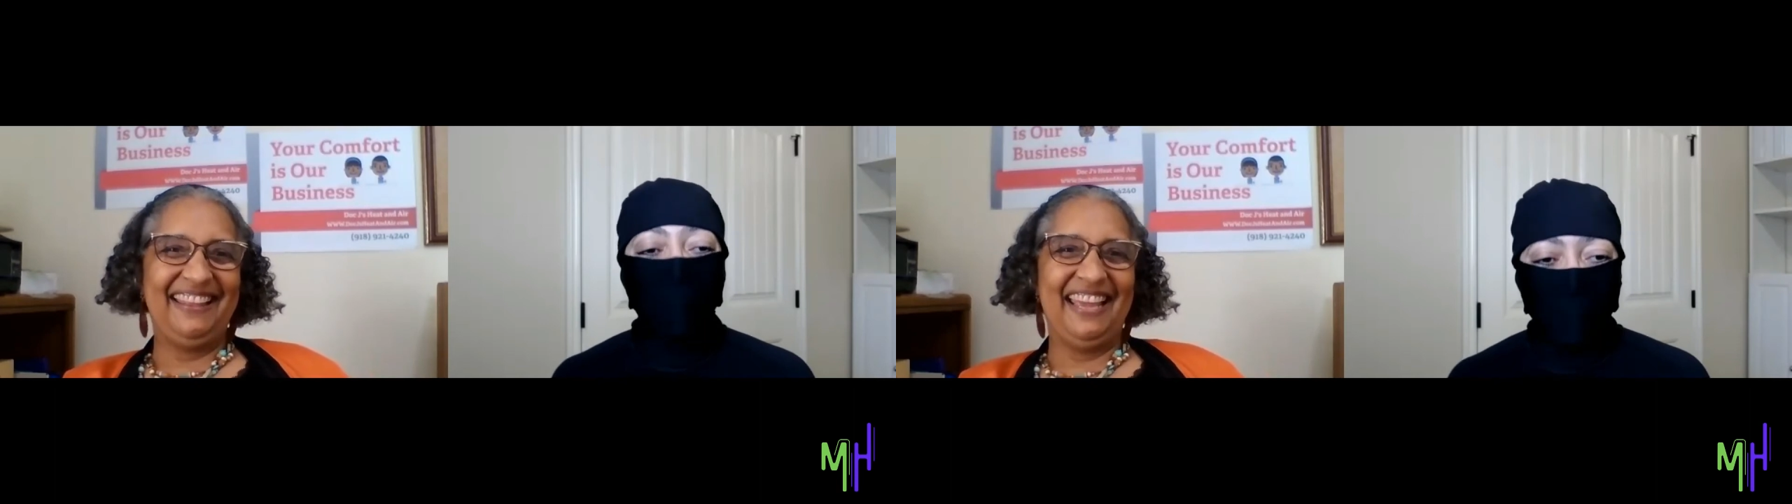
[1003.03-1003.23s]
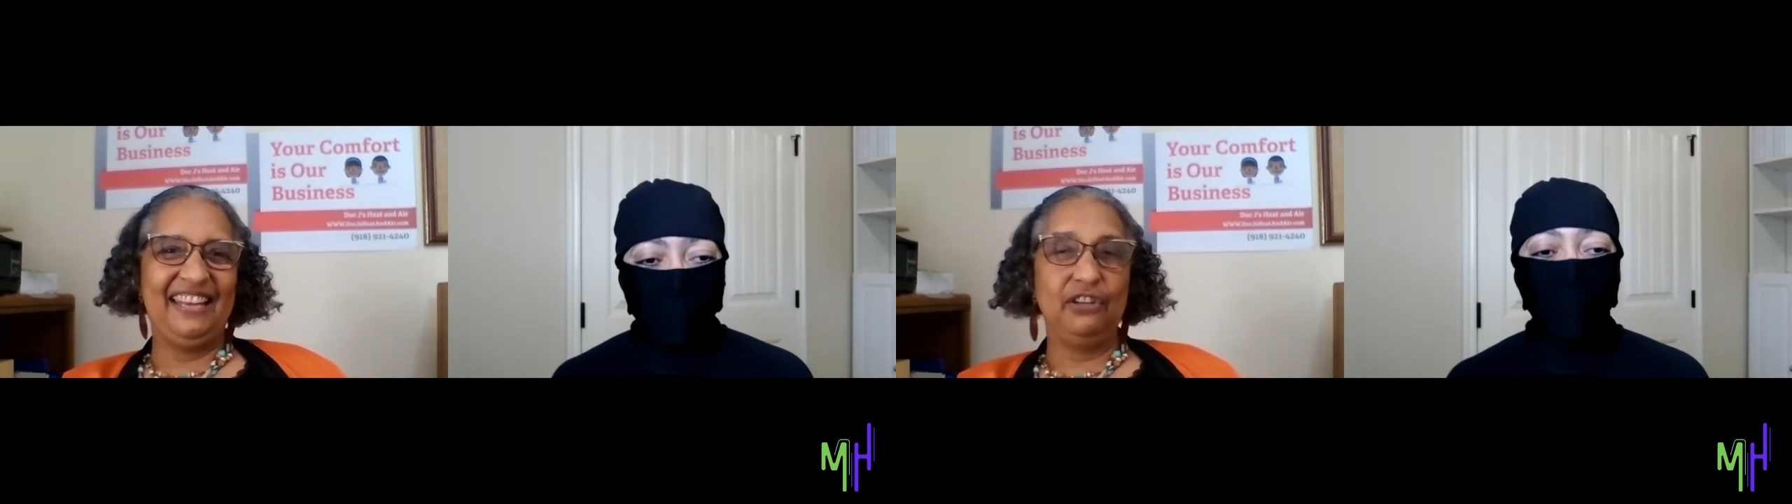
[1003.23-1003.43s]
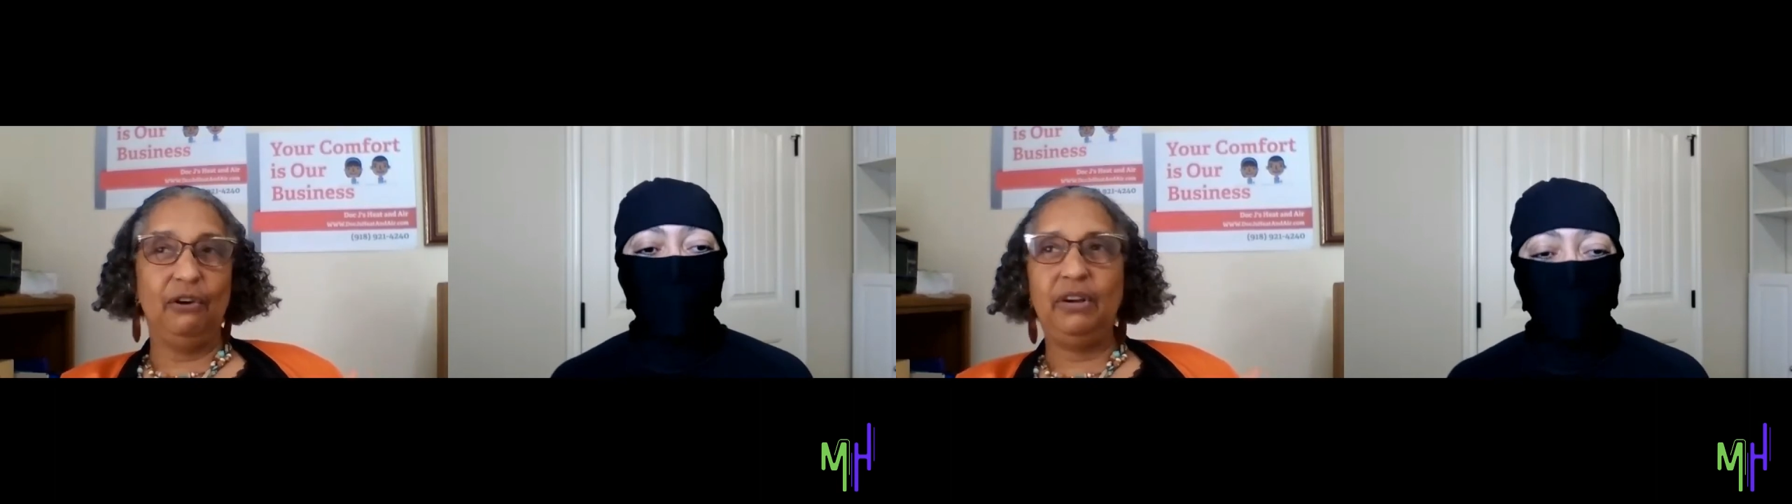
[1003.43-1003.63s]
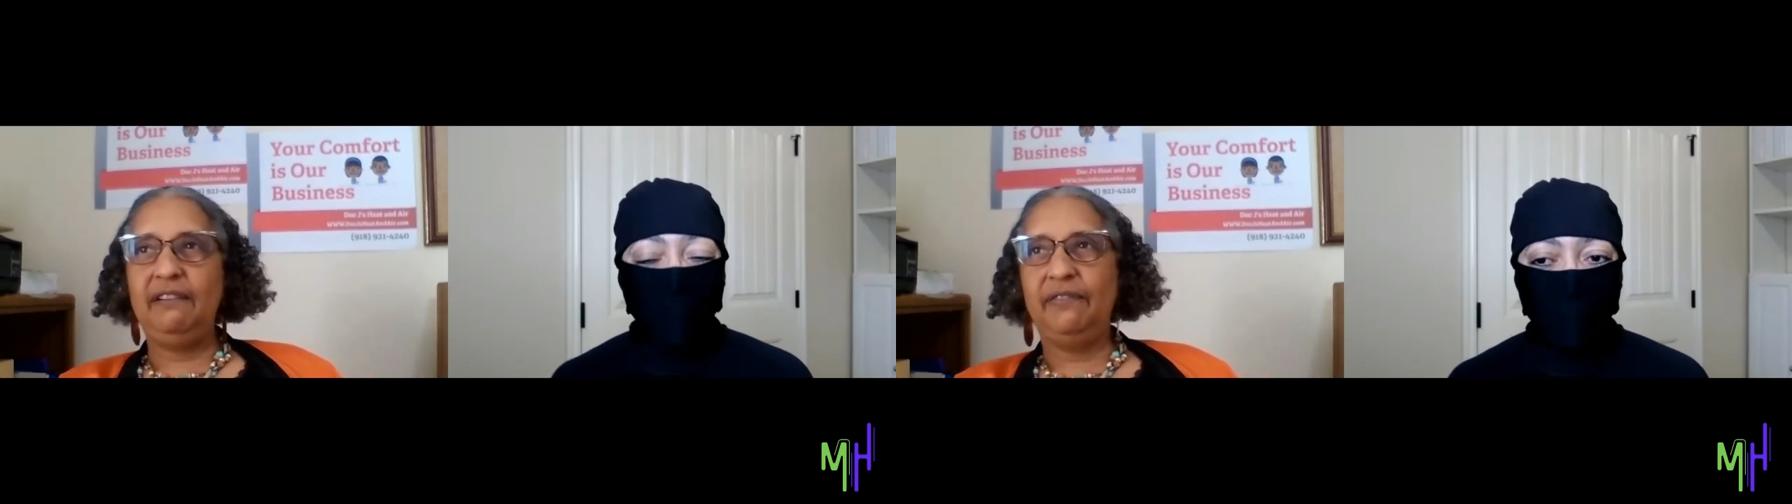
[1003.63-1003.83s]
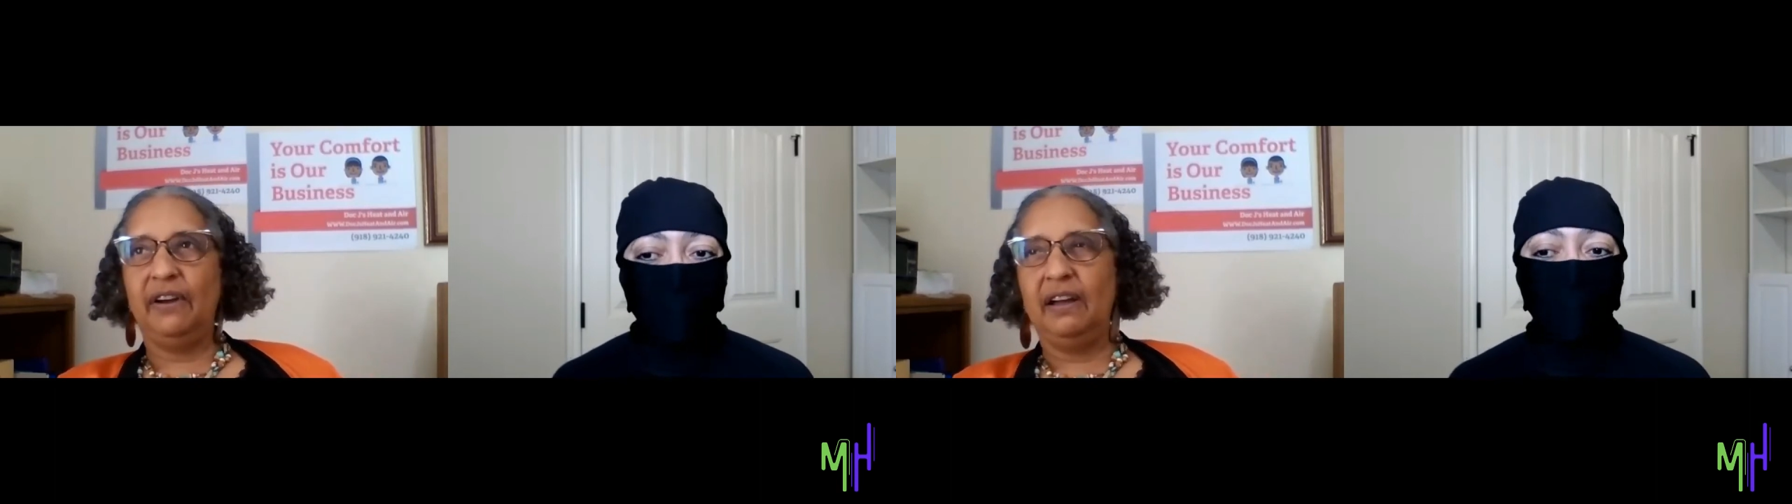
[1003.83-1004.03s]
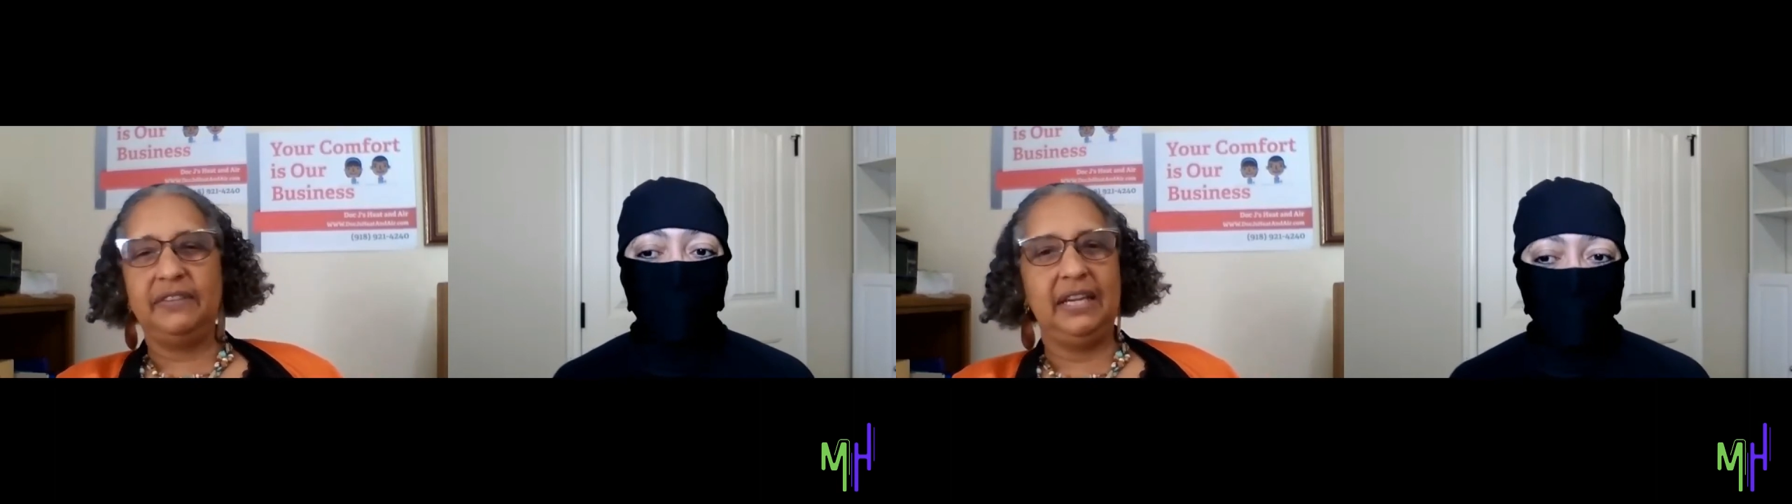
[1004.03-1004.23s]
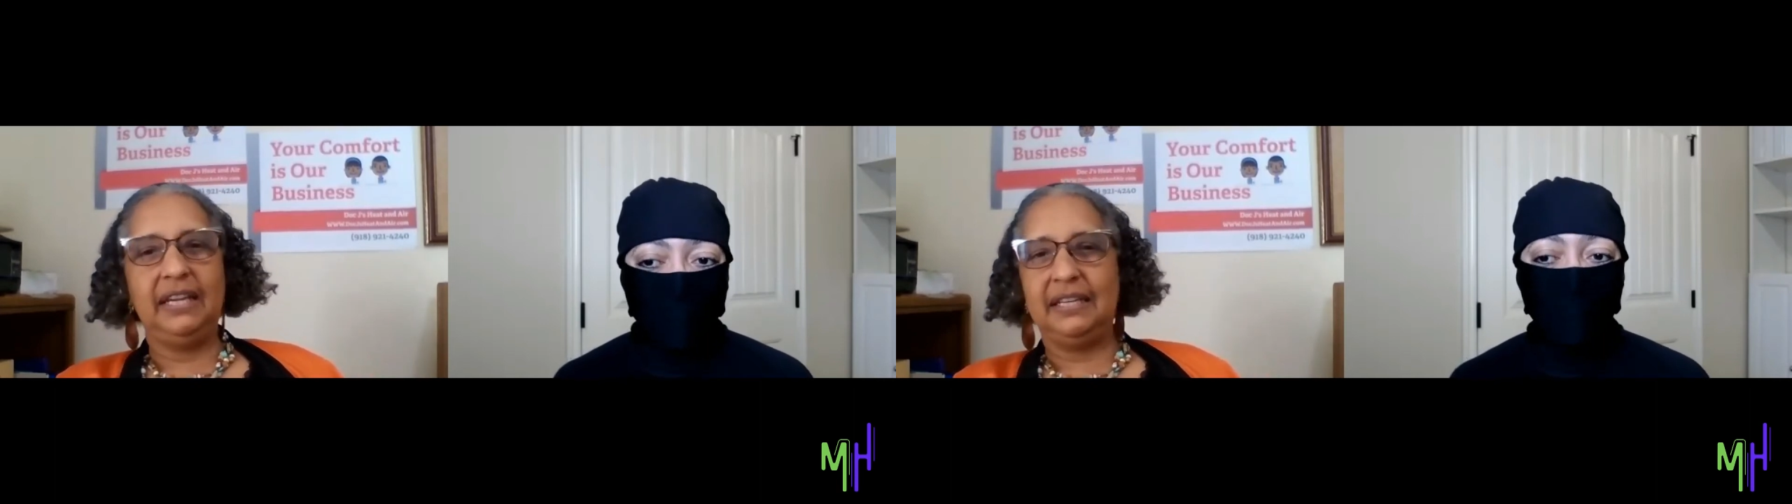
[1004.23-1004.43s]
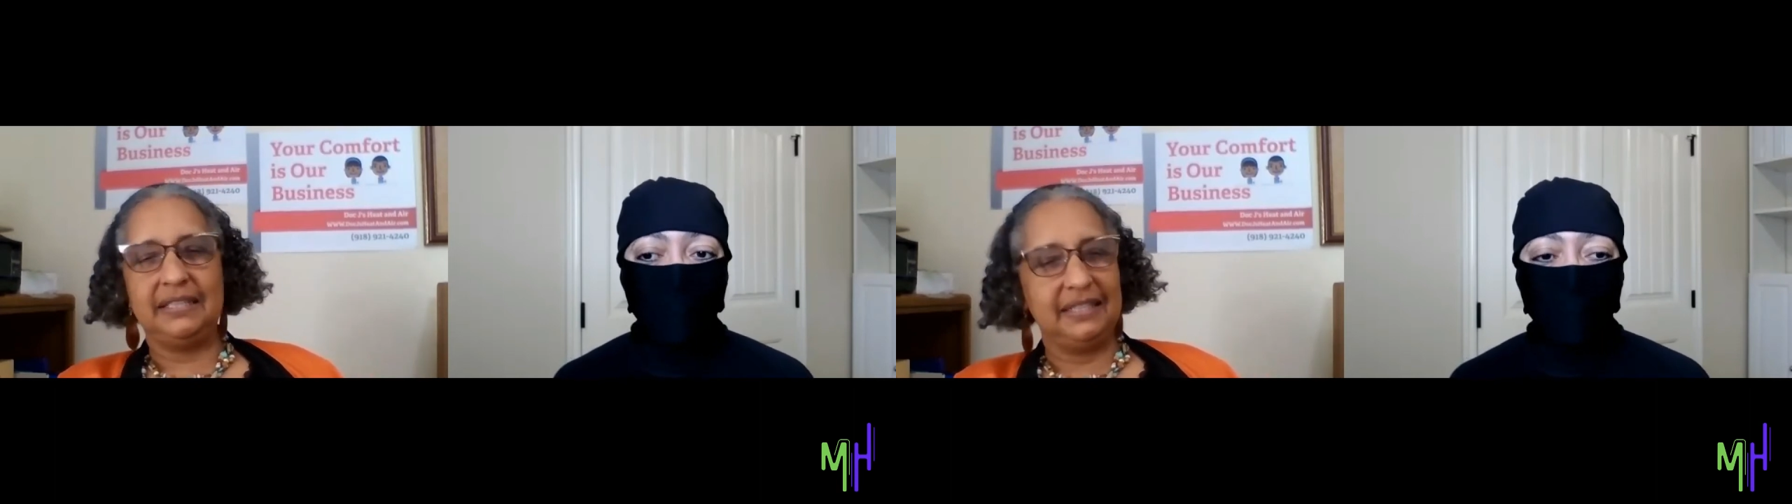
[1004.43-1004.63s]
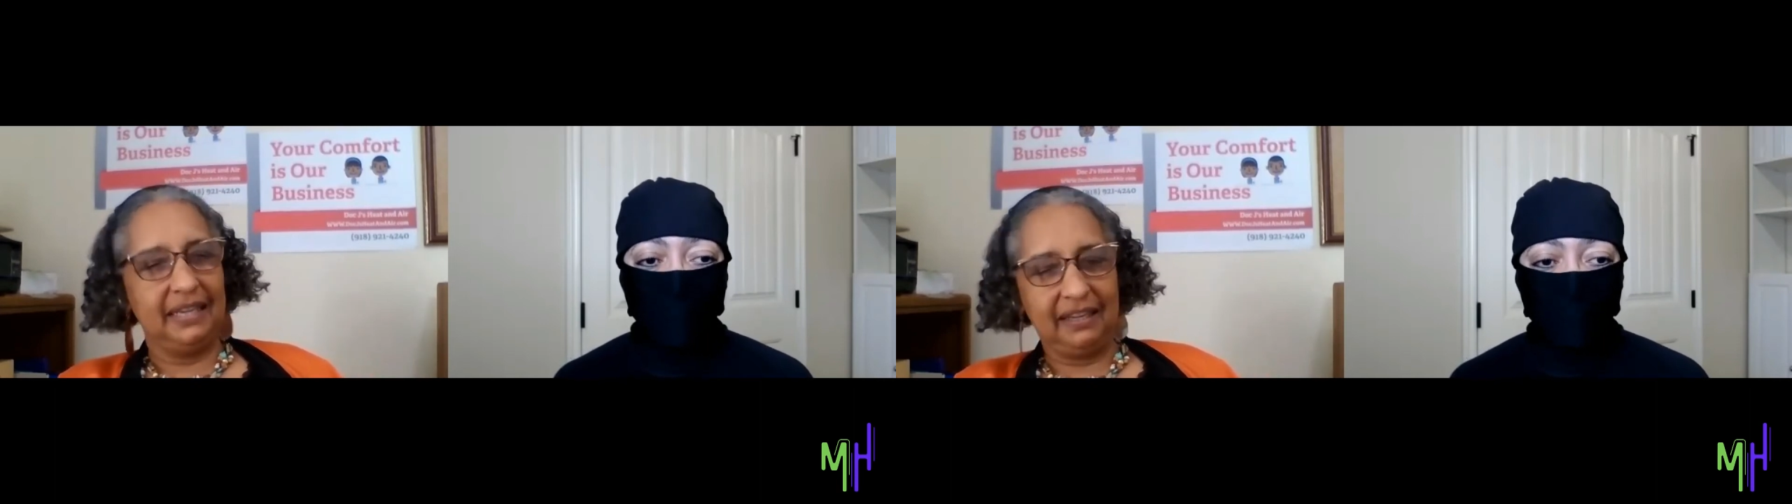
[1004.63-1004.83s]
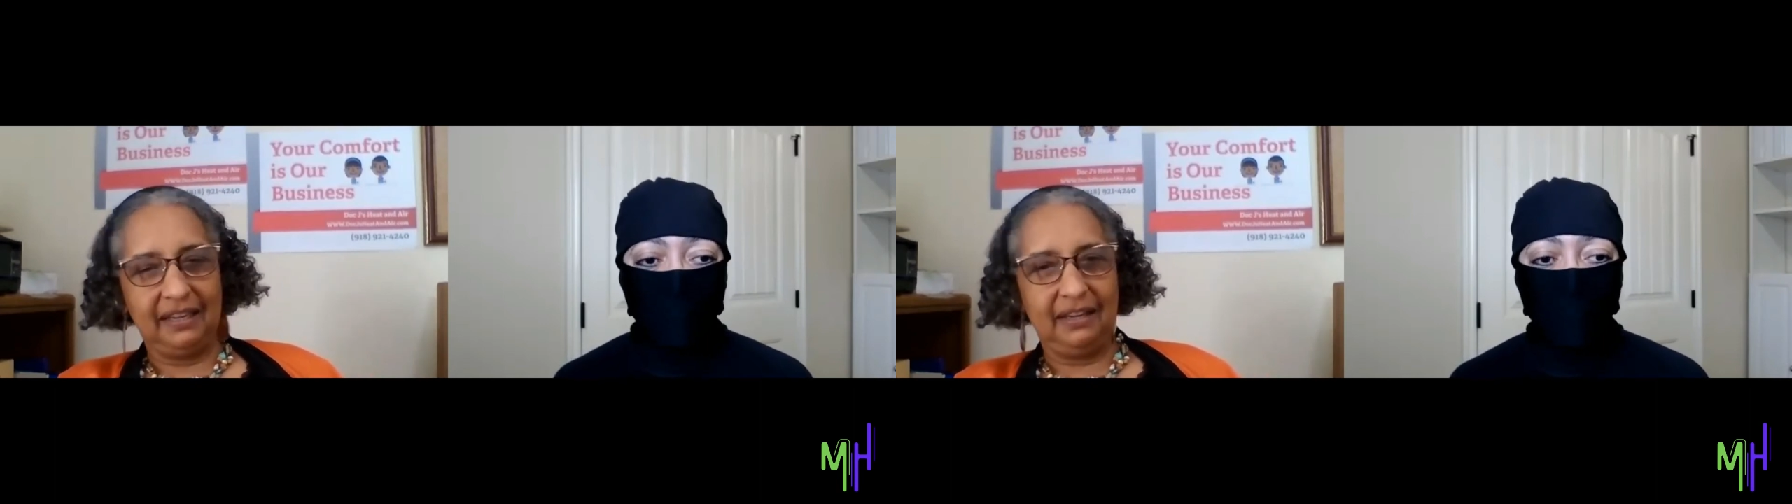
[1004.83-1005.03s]
that don't involve taking a
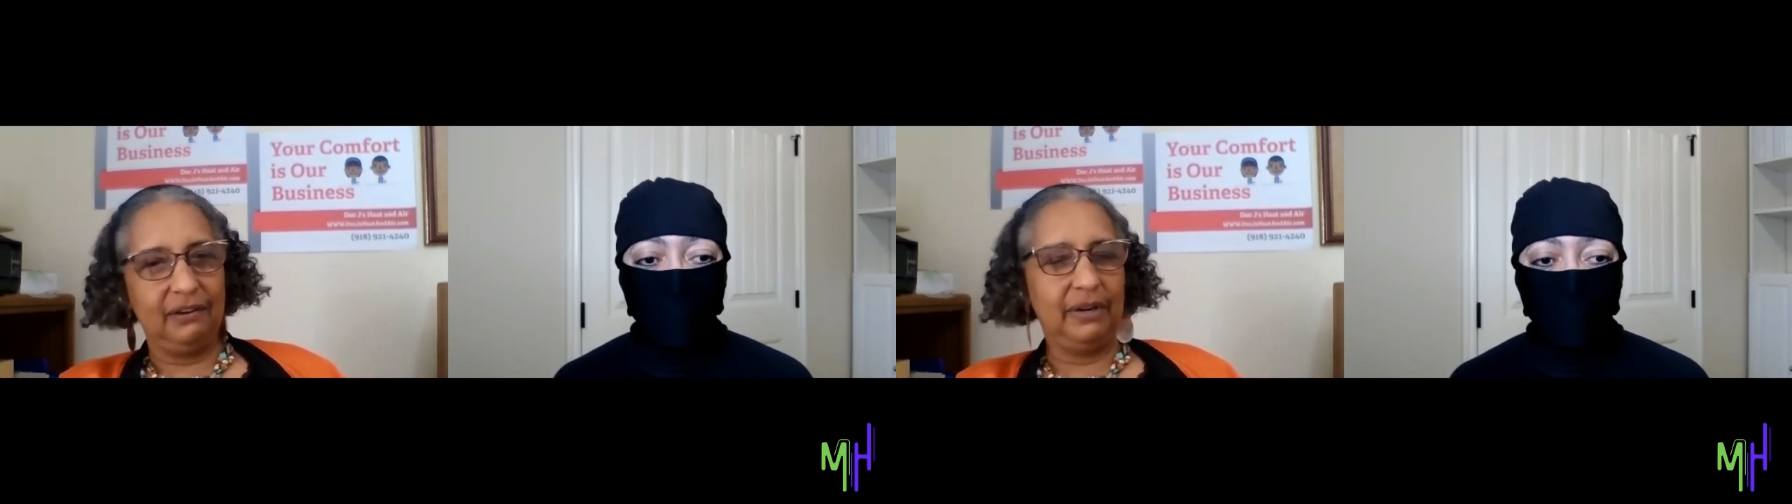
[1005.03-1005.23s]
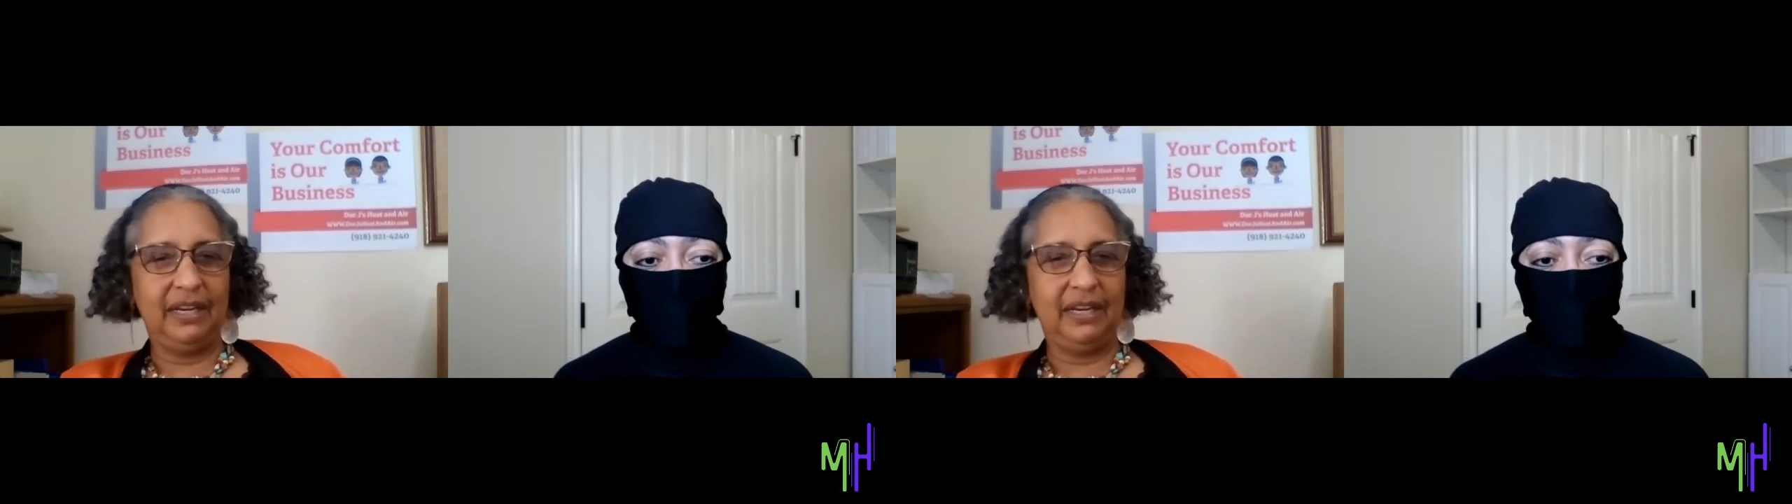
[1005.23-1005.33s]
second